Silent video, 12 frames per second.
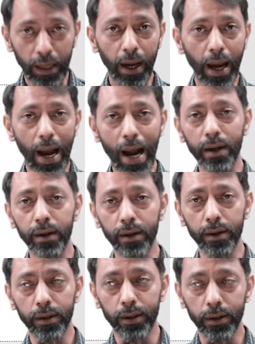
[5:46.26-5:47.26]
and
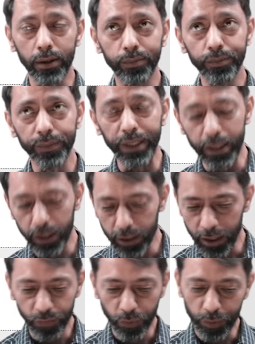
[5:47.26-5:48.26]
the
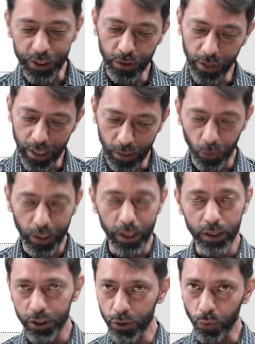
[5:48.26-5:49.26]
other information that we
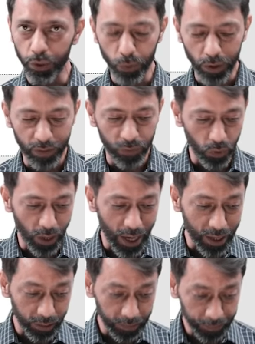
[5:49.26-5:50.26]
are just going to have a look
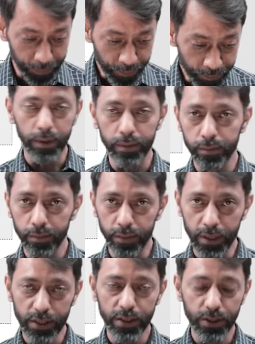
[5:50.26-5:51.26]
at.
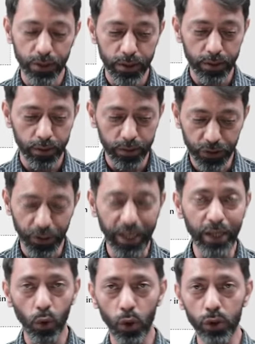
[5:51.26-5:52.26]
This
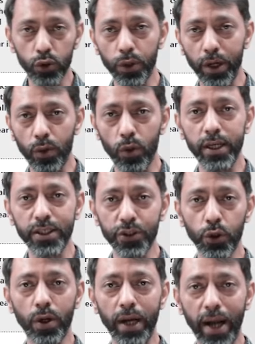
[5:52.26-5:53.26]
screen also requires
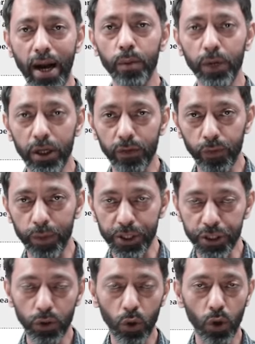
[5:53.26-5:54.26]
your academic
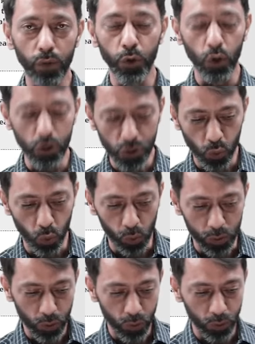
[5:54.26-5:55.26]
information of your school.
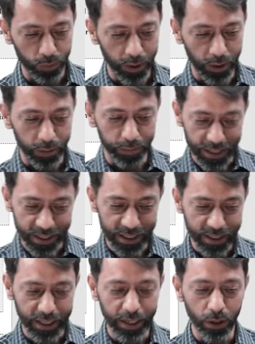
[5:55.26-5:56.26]
So
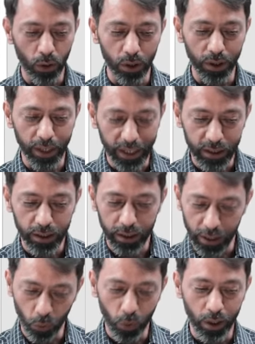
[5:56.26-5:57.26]
SSC or 10th
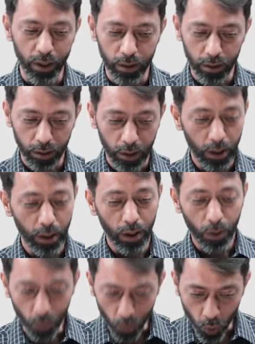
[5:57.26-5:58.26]
equivalent
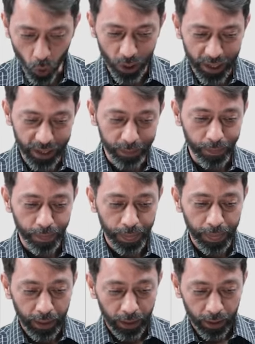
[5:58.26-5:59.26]
board name.
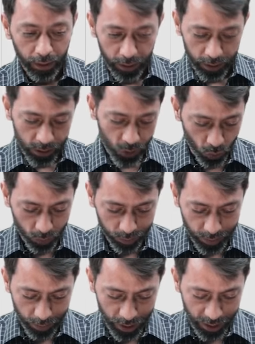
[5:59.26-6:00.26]
So
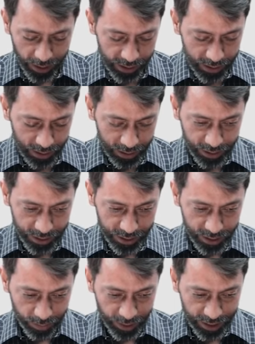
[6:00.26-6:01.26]
in my case, let's say
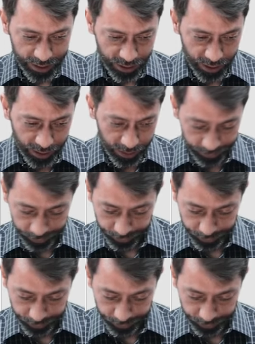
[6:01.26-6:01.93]
CBSE.